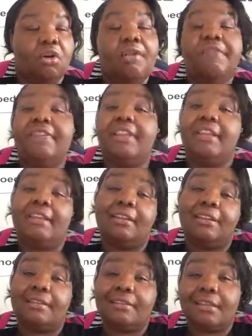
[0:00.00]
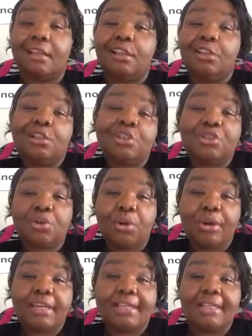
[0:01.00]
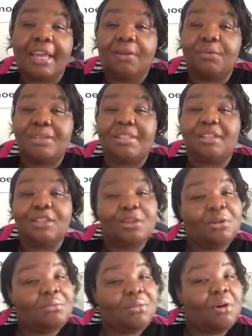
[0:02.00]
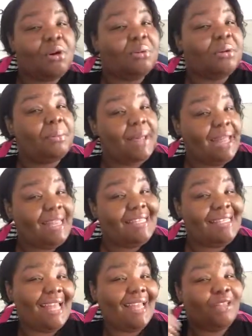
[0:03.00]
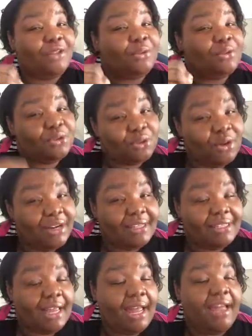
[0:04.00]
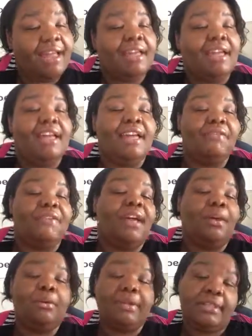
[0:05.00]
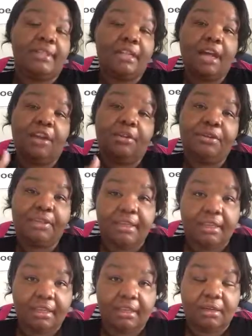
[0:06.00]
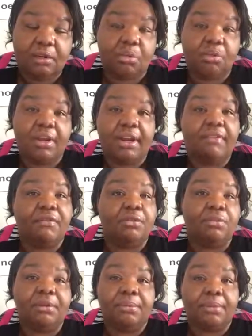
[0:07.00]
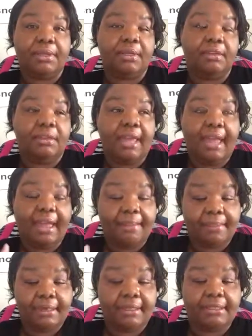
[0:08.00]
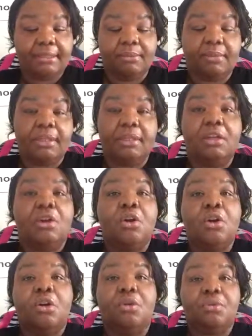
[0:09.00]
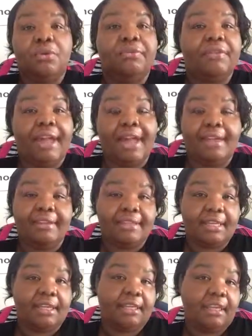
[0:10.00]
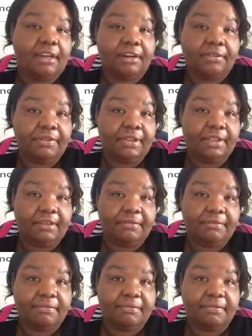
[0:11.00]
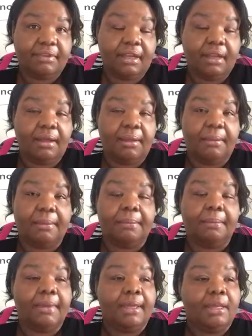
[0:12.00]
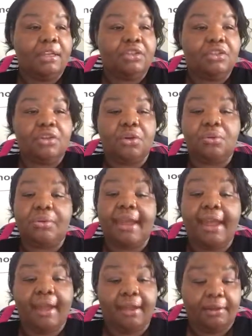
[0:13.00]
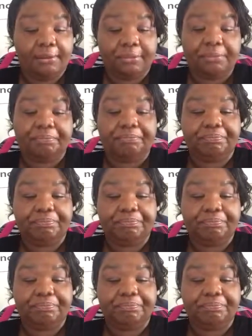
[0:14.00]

or feeling a little soreness that was a little more on the pain side than on the soreness side. If I had went to the doctor then, whatever would have been happening to me would have gotten taken care of then. So now